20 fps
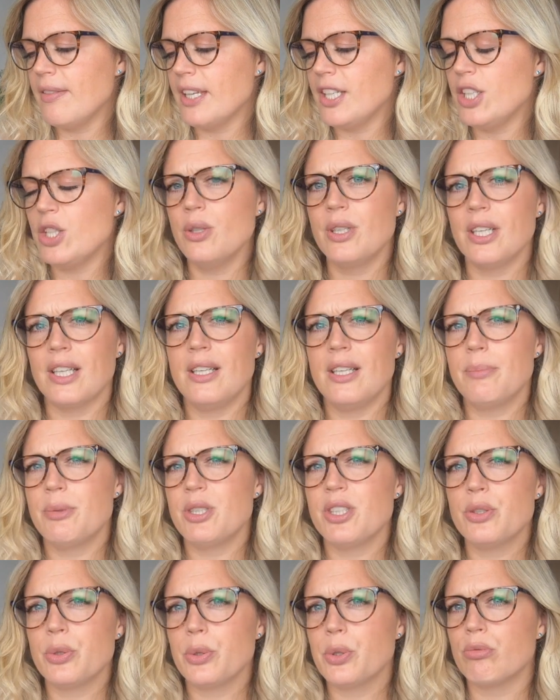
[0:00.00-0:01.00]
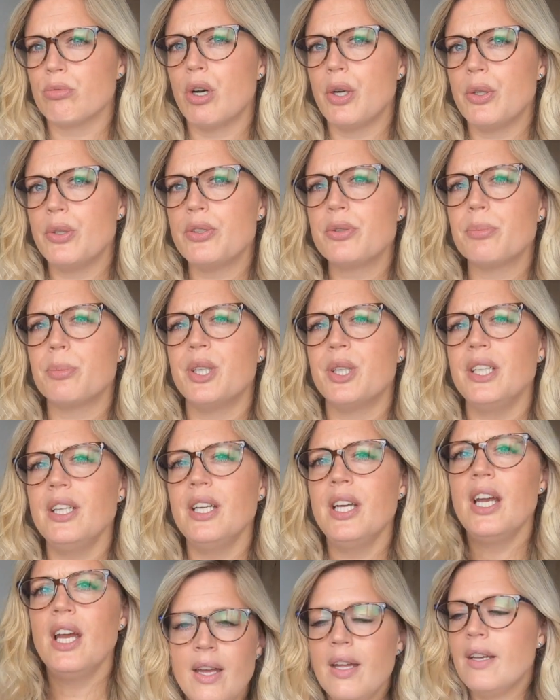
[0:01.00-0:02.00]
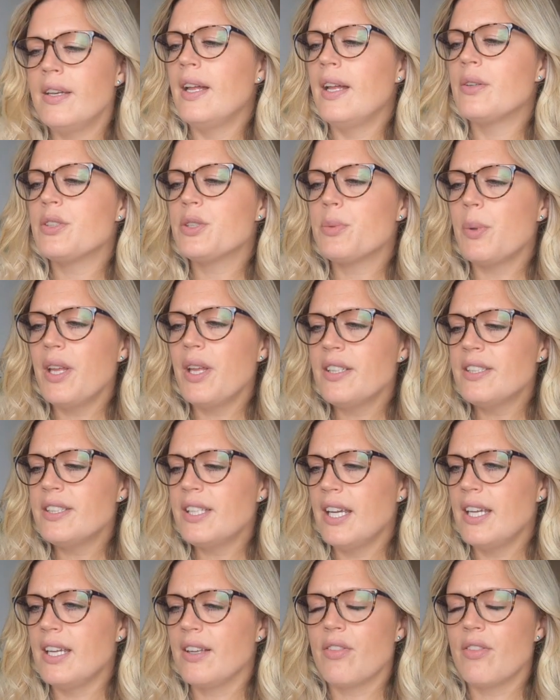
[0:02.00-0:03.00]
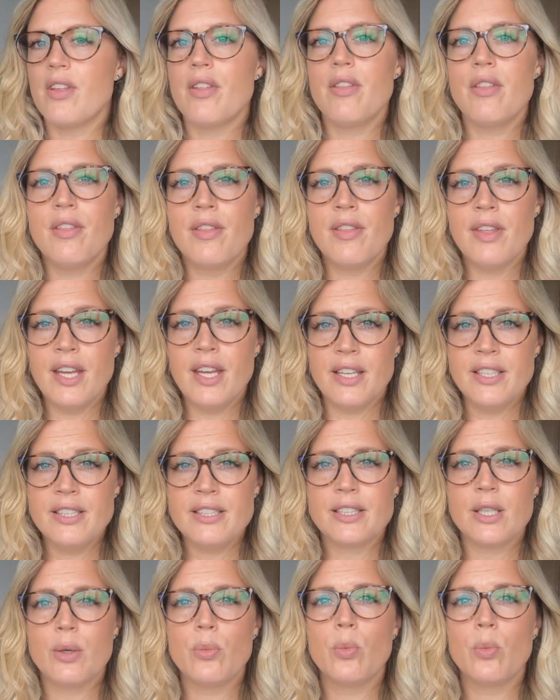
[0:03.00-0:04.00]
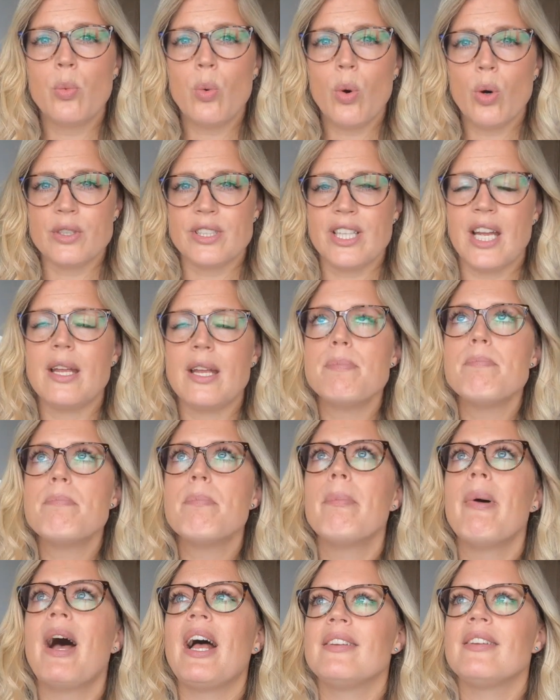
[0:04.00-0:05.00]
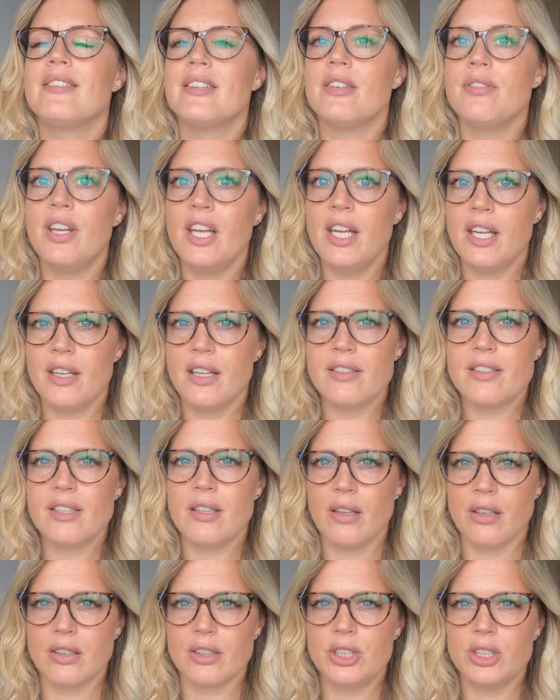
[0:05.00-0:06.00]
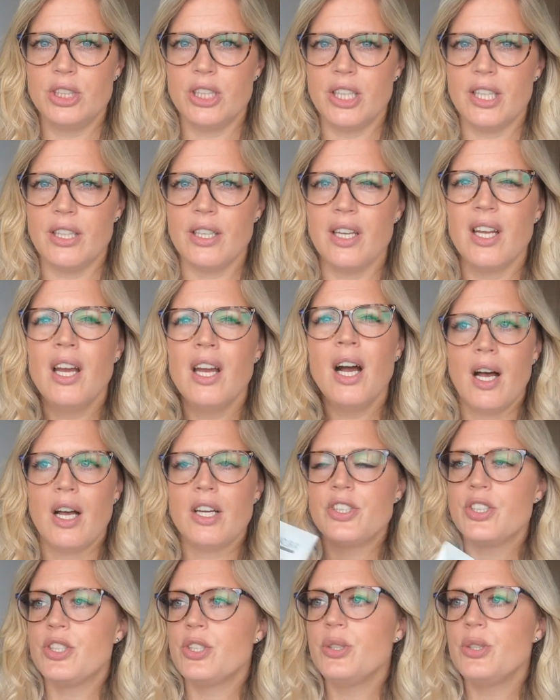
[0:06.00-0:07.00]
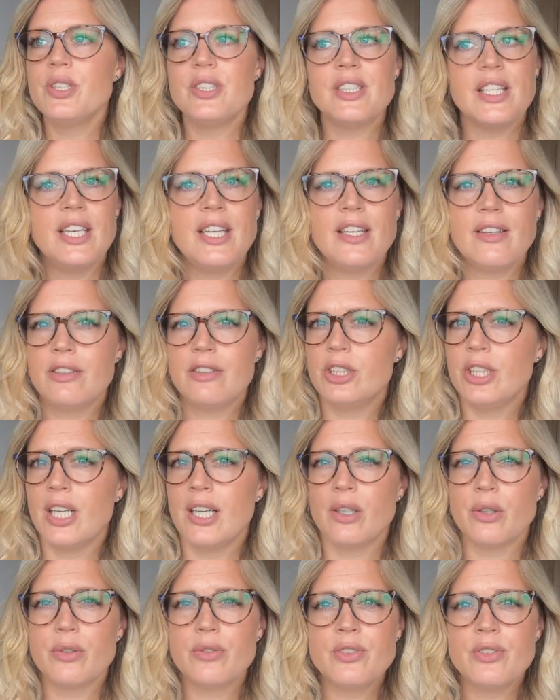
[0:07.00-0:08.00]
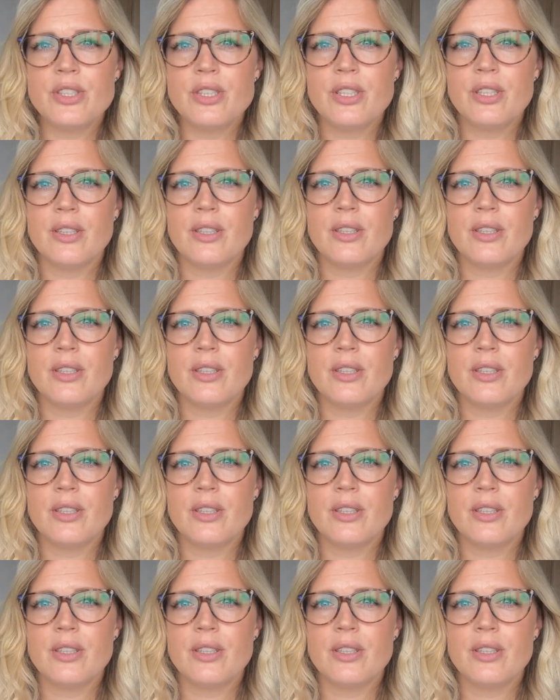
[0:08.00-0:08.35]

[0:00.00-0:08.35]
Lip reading: the eucalyptus or the rosemary. Now it's worth saying that this was a massive hit last year. As soon as it hit the shelves,